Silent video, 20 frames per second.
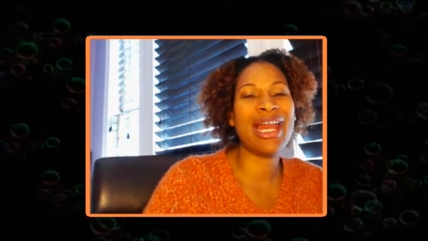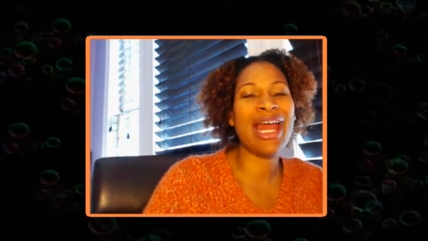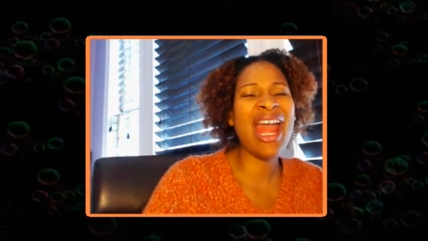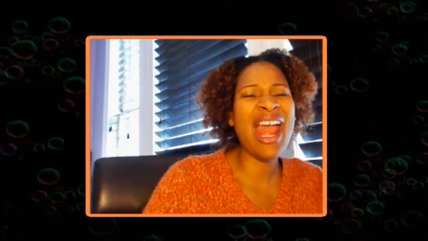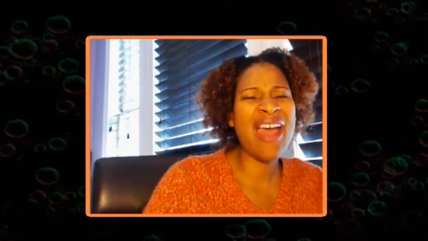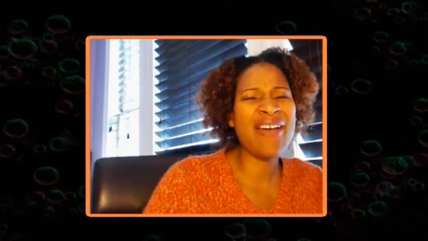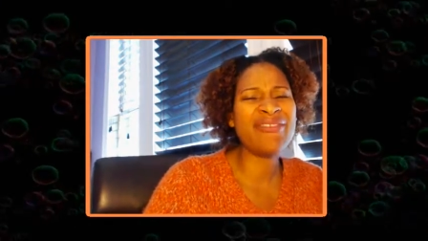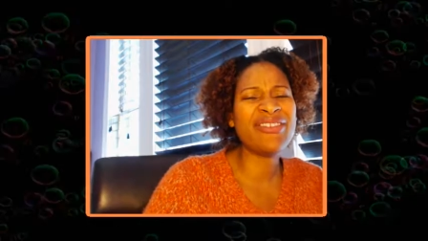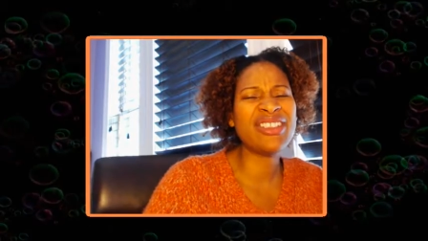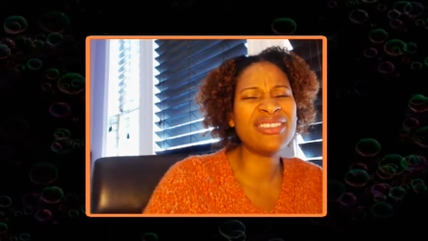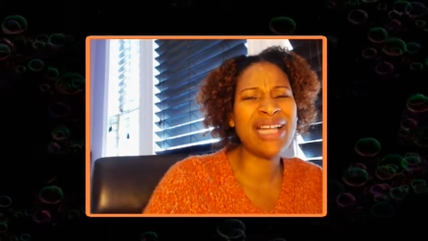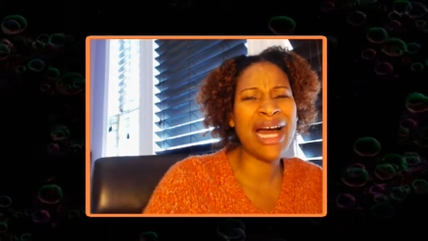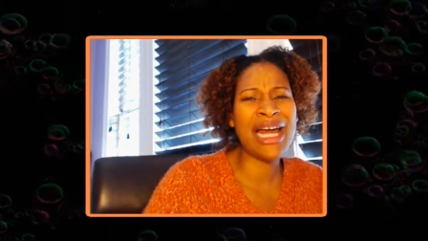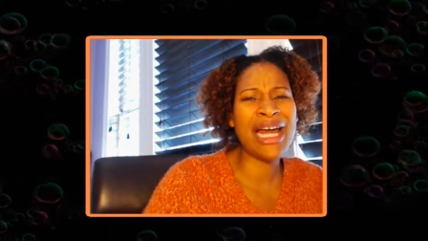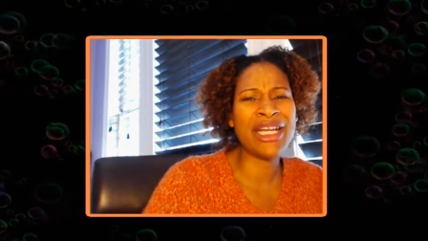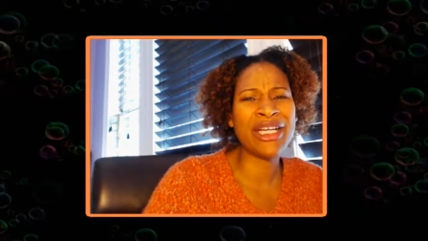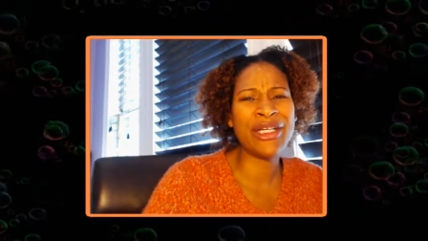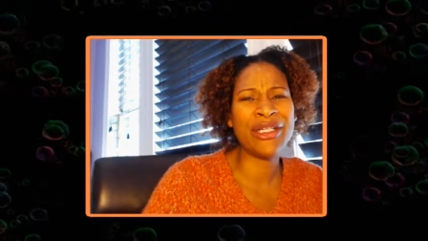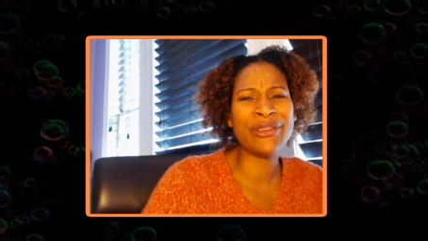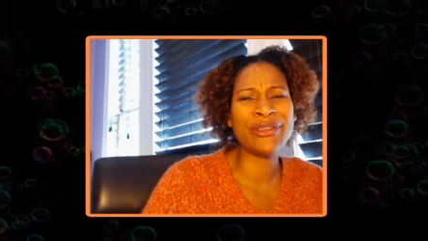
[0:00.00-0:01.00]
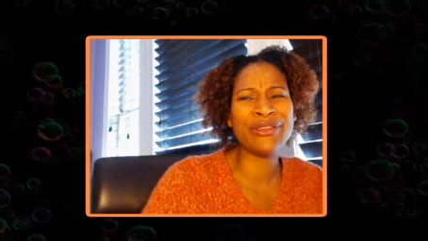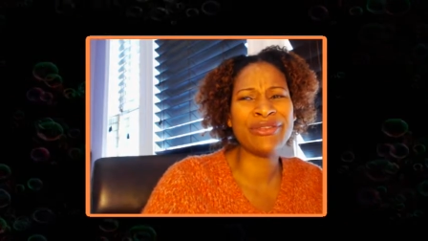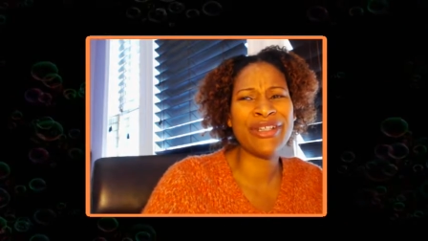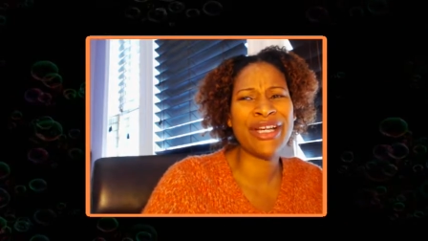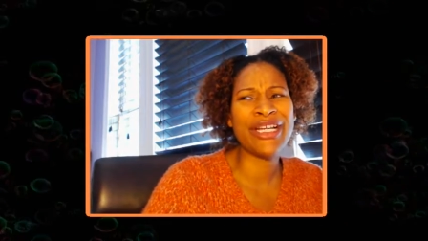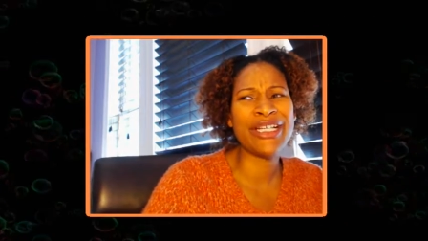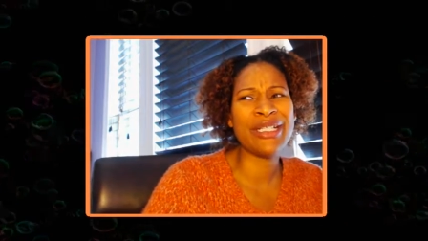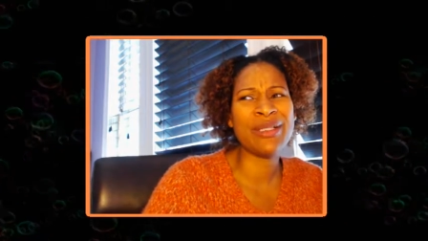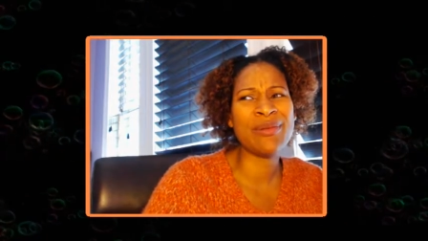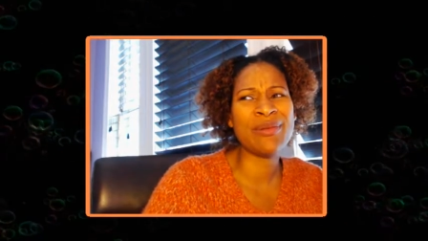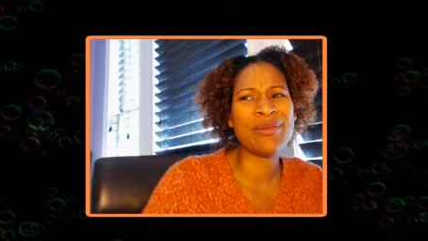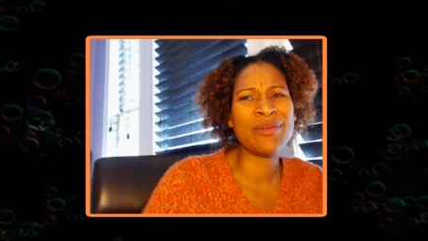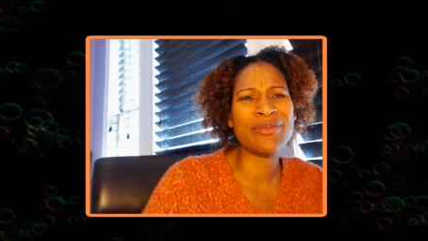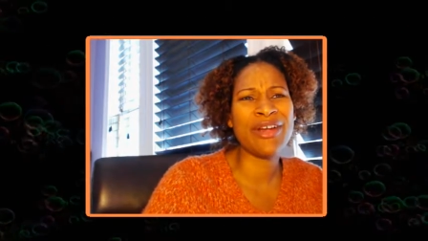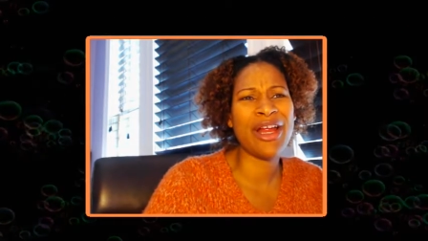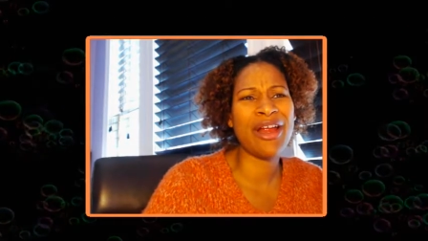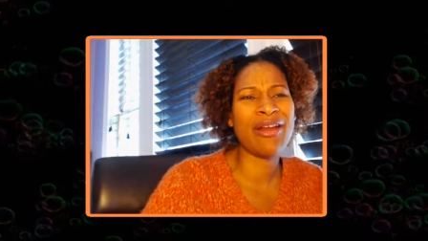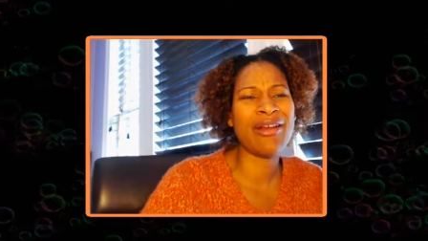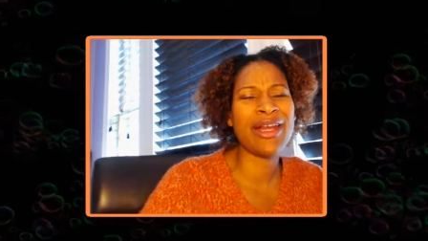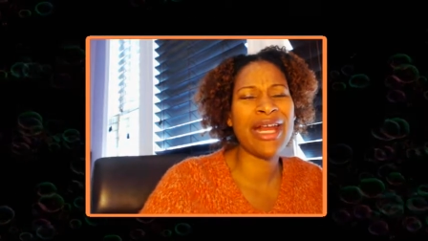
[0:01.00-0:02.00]
I have a lot of goes around comes
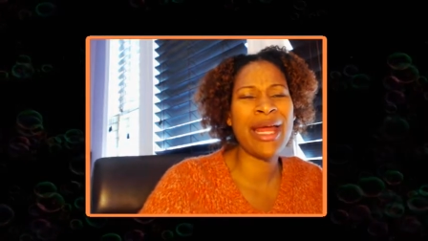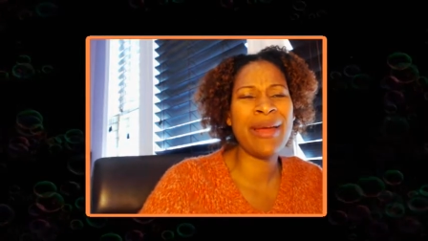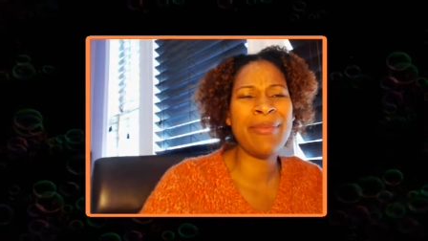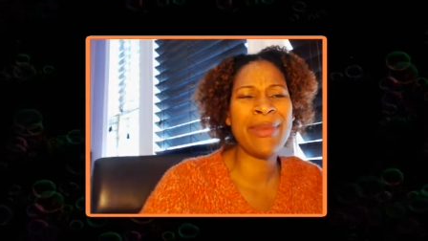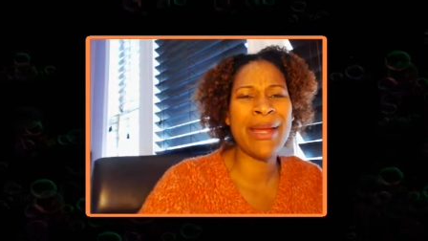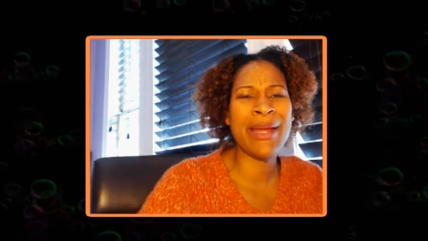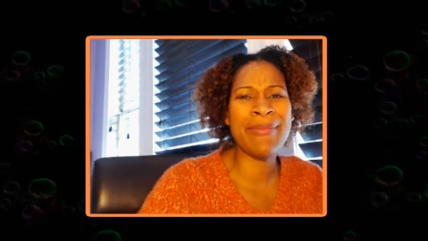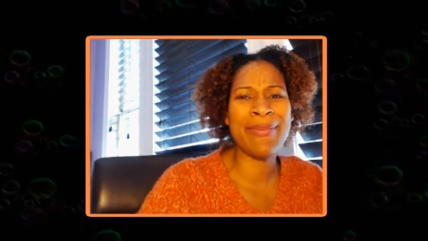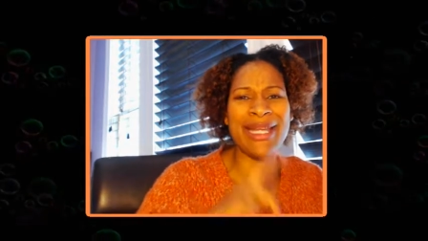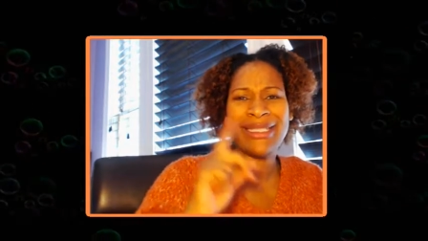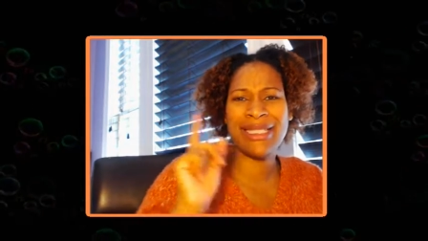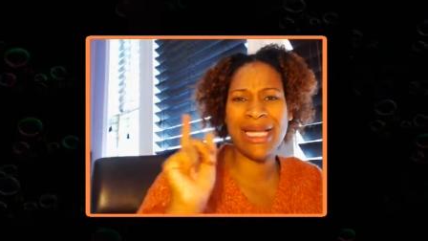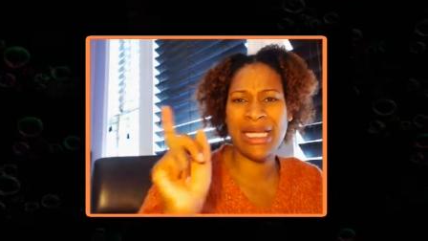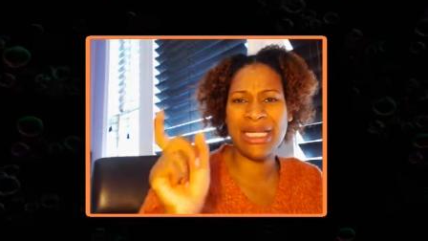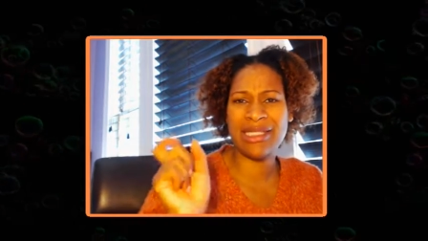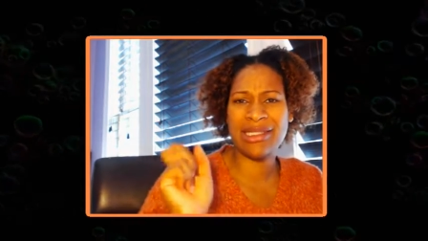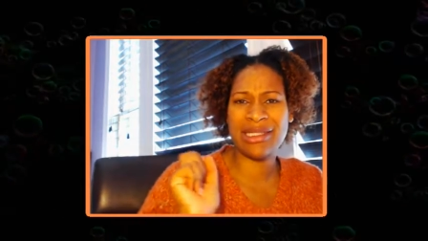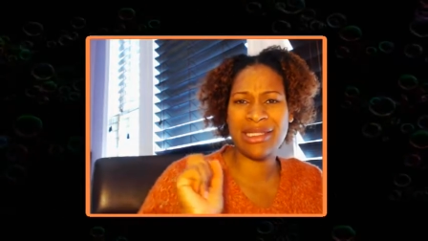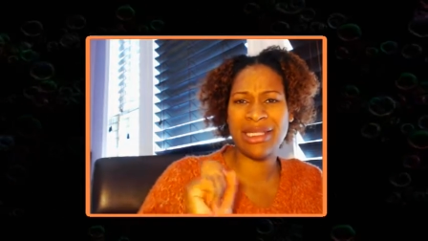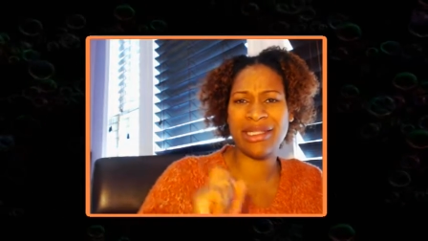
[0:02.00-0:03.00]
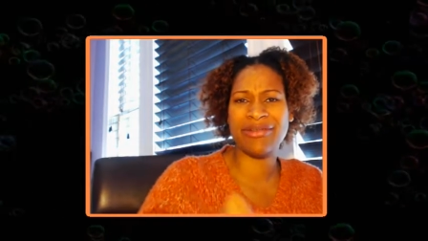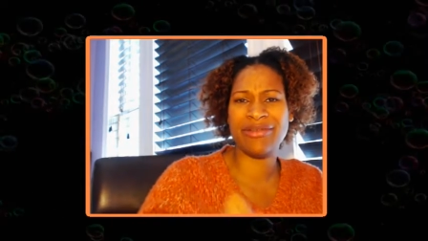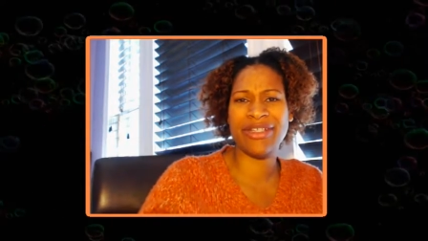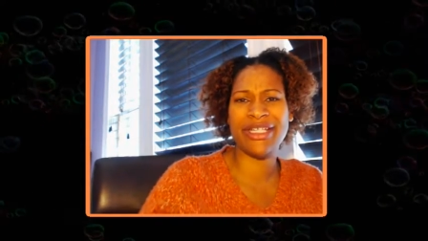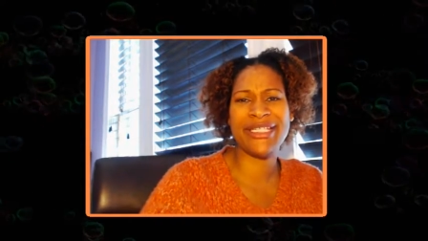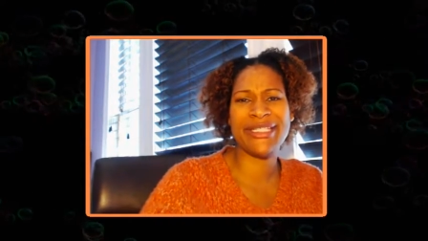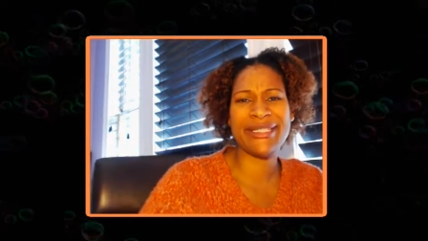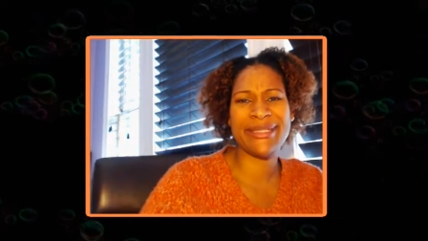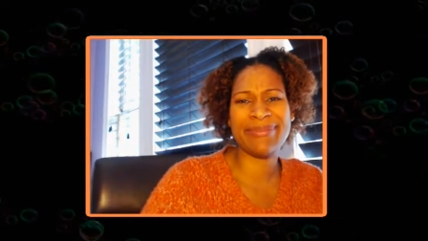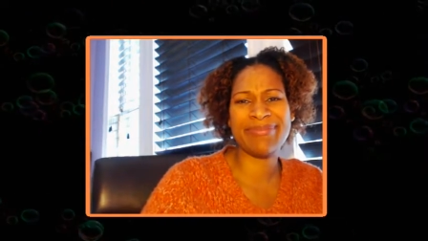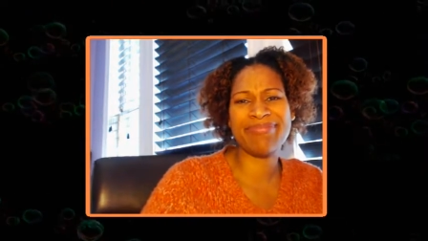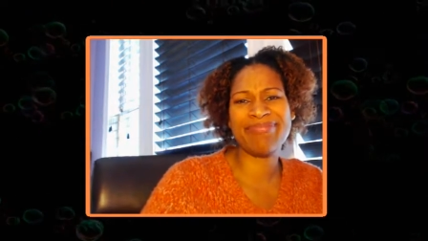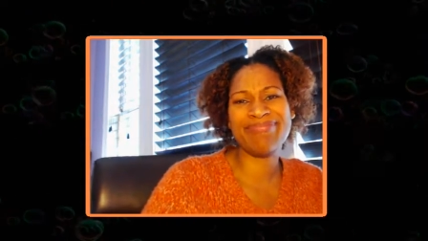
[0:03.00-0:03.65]
around. I might make that a series.